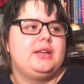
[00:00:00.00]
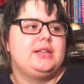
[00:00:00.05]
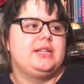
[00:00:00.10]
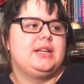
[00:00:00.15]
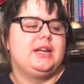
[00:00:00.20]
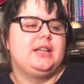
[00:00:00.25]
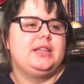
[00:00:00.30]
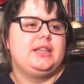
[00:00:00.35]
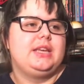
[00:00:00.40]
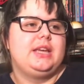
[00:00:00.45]

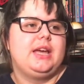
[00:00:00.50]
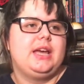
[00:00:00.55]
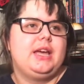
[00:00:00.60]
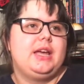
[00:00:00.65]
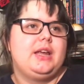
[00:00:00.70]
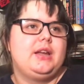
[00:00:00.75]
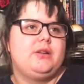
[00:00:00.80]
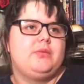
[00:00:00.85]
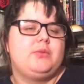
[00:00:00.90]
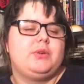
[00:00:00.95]
down at the
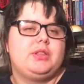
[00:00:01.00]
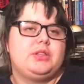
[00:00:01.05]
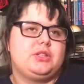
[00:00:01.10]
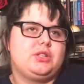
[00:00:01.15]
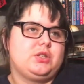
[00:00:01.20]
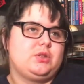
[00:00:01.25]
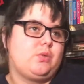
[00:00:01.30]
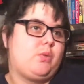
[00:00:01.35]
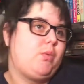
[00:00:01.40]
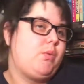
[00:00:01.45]
end with
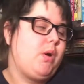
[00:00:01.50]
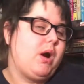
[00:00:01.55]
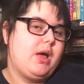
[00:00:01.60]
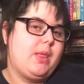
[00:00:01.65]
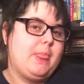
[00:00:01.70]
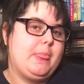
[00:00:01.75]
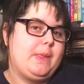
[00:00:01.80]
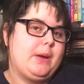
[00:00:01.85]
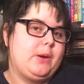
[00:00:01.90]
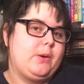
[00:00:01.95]
just
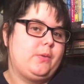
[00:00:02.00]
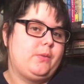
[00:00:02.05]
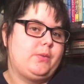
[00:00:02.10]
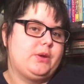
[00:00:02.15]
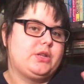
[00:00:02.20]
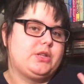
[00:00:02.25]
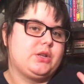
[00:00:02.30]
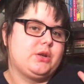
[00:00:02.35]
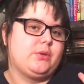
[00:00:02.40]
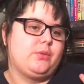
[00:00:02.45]
one lone
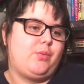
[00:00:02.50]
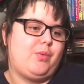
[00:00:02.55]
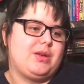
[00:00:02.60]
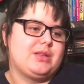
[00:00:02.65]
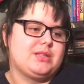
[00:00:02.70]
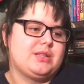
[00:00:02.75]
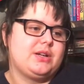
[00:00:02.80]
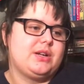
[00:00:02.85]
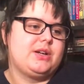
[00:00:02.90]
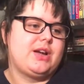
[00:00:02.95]
witch or
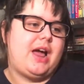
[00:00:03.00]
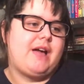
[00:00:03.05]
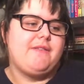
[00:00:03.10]
wizard.